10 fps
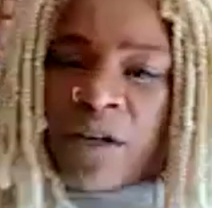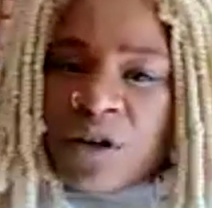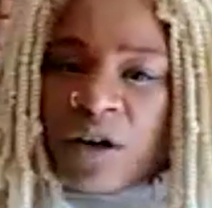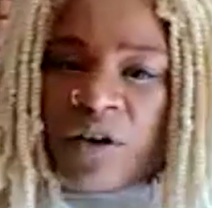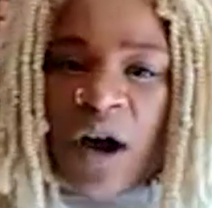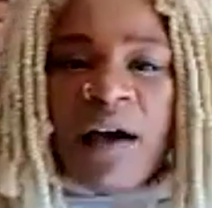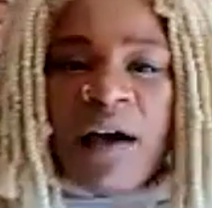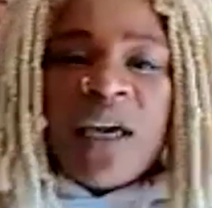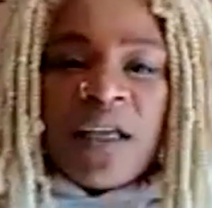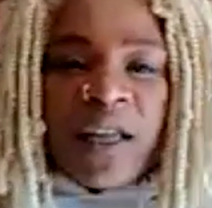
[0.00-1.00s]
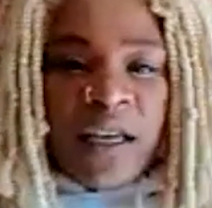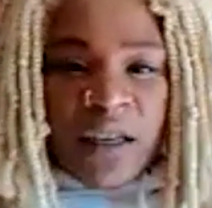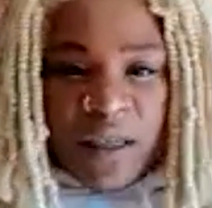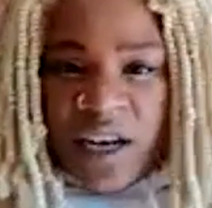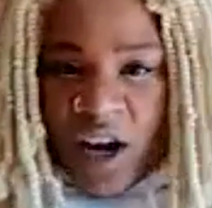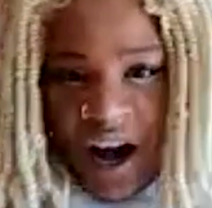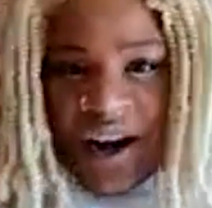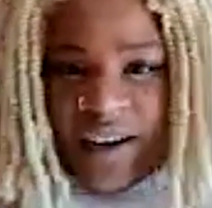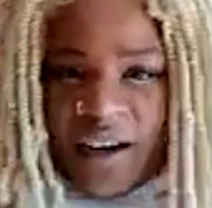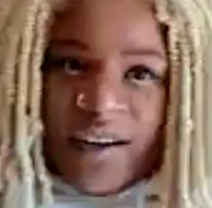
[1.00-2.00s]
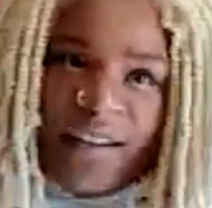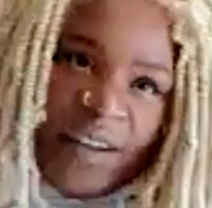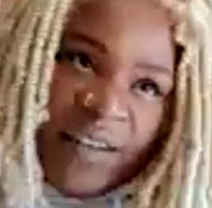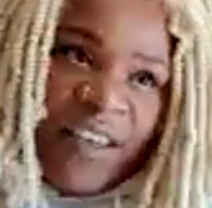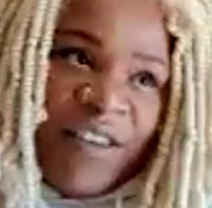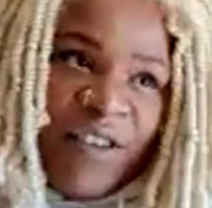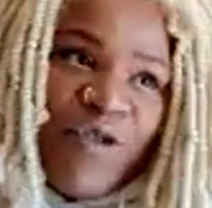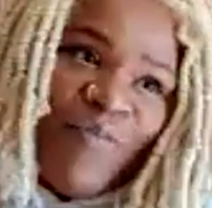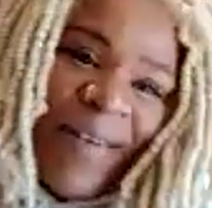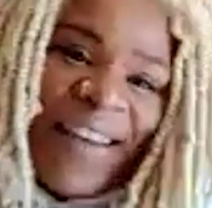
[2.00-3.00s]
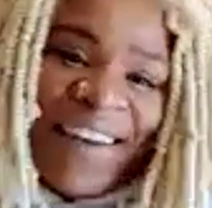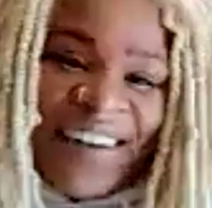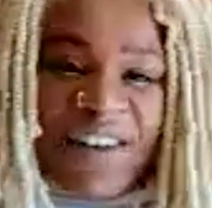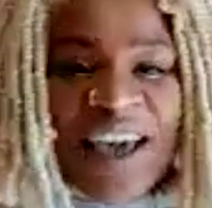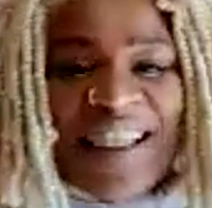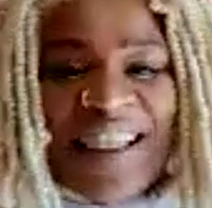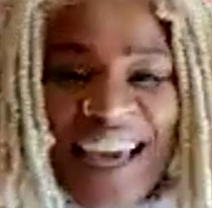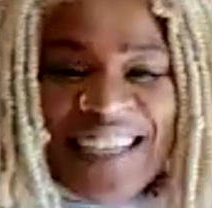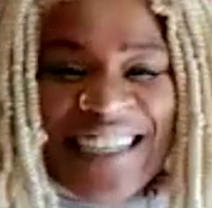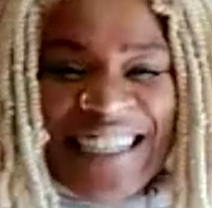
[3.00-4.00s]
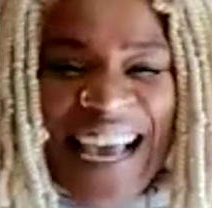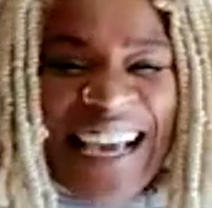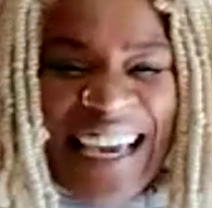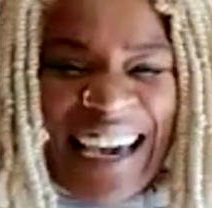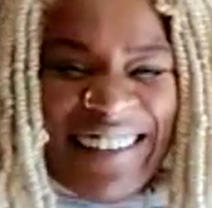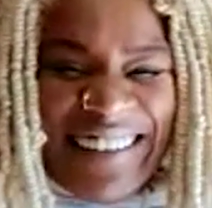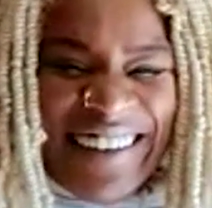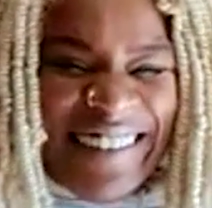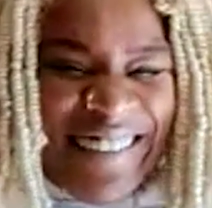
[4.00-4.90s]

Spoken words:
a dog or having like non-human living things to take care of,